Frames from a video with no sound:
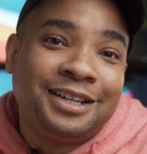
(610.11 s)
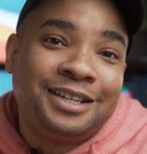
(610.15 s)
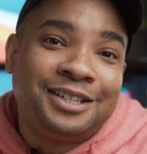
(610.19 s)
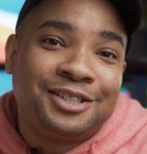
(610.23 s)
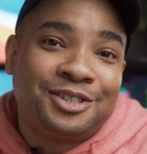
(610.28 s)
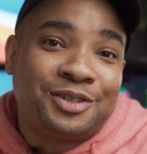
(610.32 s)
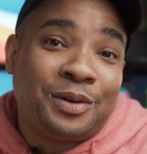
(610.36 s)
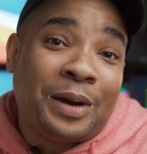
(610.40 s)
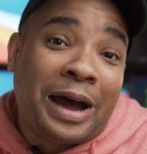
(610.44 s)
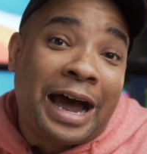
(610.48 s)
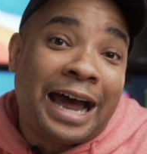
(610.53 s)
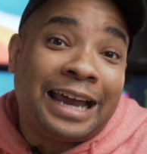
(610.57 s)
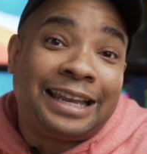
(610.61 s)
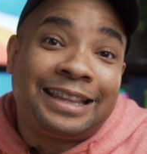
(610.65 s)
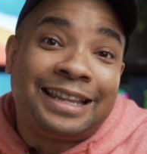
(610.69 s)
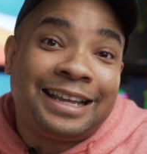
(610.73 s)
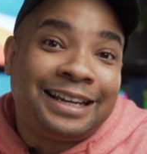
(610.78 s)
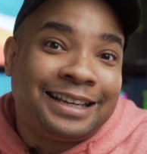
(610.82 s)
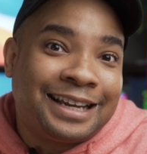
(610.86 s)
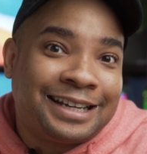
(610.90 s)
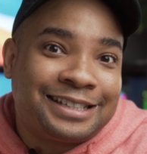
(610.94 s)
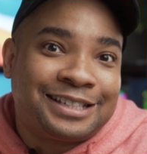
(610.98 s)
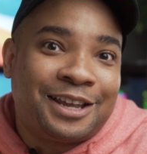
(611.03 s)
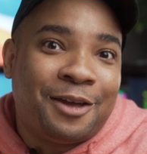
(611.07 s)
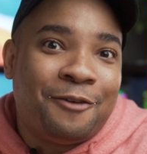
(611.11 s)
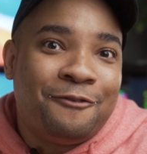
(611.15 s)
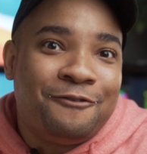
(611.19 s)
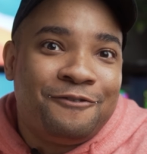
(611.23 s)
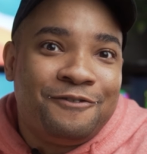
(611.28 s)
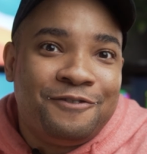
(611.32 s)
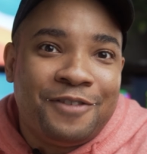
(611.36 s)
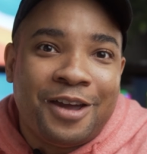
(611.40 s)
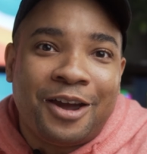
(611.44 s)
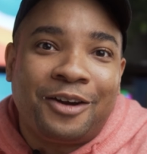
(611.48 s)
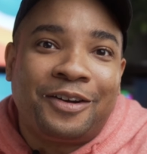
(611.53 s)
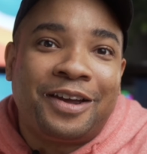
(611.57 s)
So I think that's a
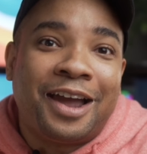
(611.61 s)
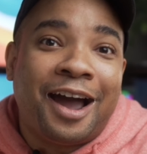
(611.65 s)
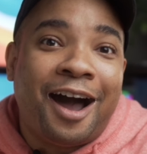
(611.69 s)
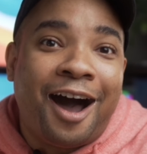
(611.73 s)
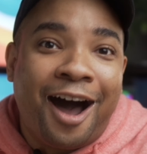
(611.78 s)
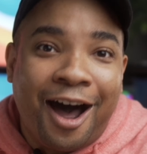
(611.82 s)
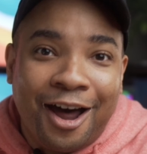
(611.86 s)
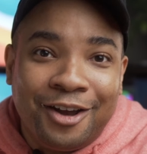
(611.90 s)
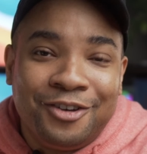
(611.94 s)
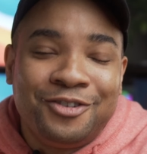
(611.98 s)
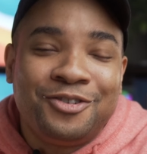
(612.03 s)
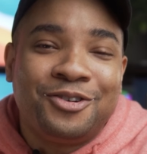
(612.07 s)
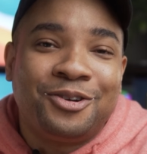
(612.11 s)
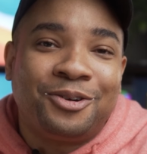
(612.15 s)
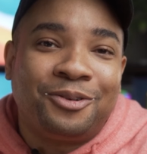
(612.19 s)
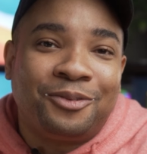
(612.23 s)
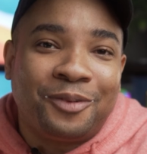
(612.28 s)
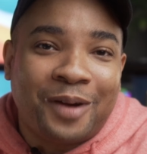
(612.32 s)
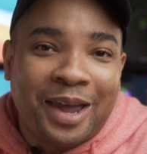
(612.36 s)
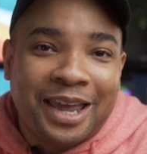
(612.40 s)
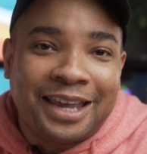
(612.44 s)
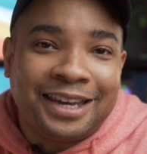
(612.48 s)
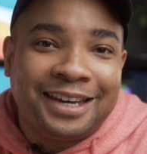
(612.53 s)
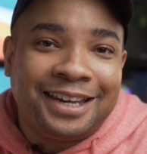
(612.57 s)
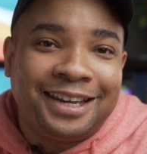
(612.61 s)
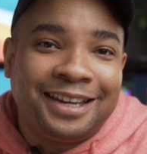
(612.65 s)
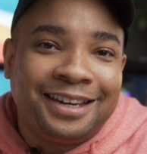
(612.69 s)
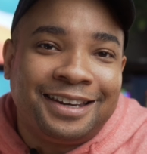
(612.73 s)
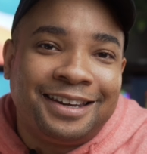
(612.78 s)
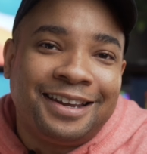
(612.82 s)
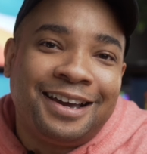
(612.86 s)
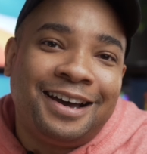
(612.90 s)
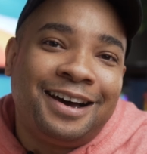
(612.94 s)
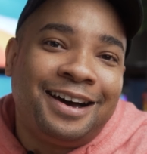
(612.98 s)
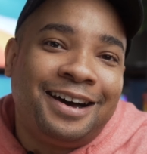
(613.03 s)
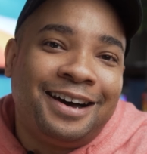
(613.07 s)
very
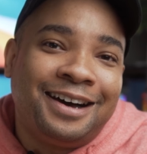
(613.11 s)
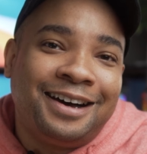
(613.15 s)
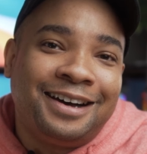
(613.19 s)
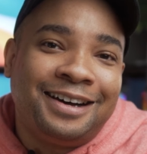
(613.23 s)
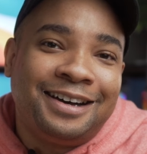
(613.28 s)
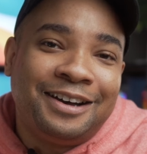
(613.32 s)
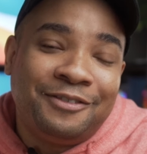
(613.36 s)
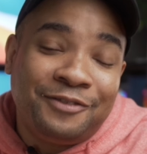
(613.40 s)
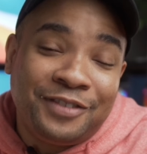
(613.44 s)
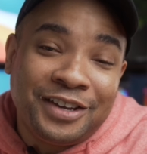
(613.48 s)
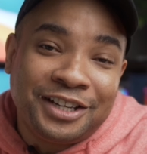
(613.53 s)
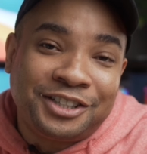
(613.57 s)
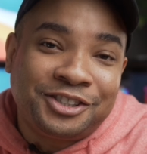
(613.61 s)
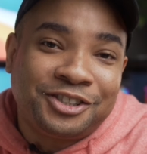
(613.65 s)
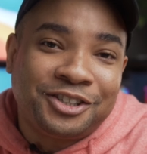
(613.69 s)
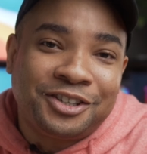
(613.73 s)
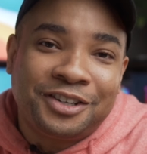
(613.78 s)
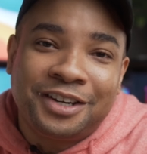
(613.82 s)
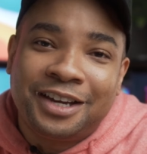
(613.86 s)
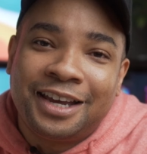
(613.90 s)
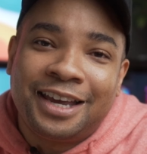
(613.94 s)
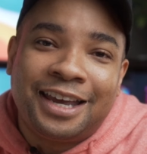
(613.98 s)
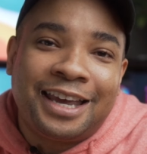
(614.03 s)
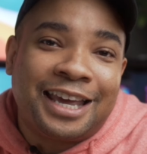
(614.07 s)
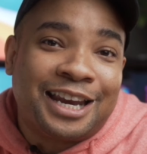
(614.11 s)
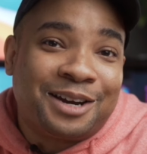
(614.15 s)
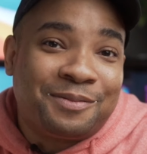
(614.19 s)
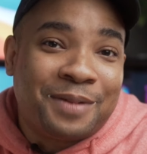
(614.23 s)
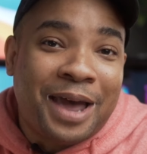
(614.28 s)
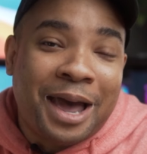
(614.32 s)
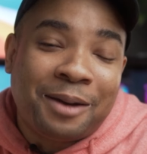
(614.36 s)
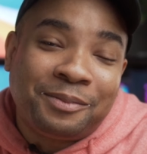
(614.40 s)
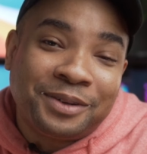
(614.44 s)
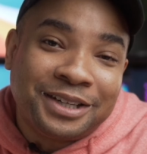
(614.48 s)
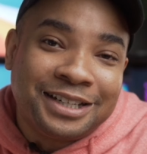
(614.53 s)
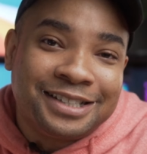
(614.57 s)
underrated feature, and I'm
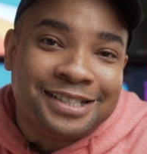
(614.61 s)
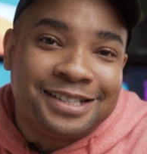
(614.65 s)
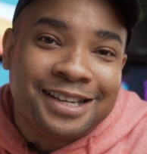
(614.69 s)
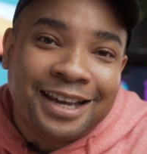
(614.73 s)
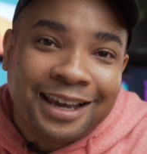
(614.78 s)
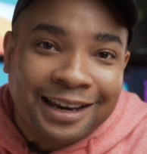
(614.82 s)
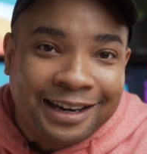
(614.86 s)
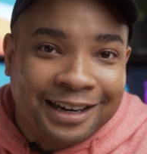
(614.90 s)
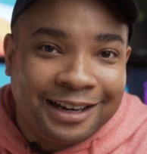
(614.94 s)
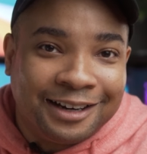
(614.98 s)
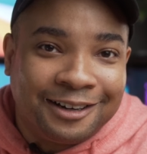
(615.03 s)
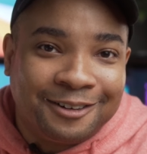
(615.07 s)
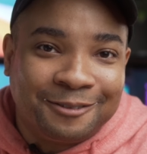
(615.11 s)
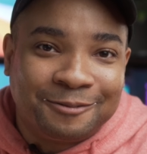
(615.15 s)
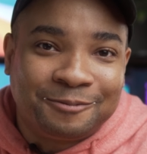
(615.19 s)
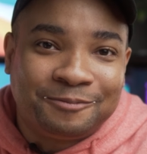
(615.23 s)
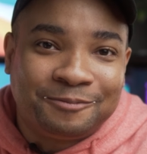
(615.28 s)
happy to see it here.